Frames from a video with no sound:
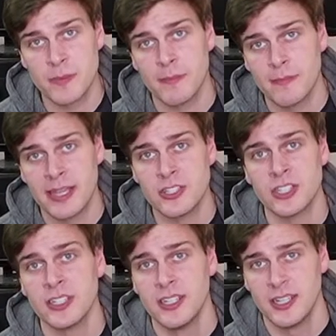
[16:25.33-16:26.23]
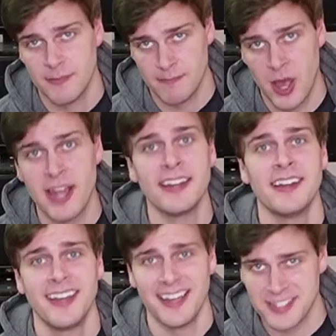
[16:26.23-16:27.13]
major, minor,
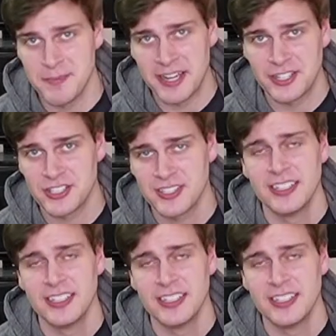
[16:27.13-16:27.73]
and diminished.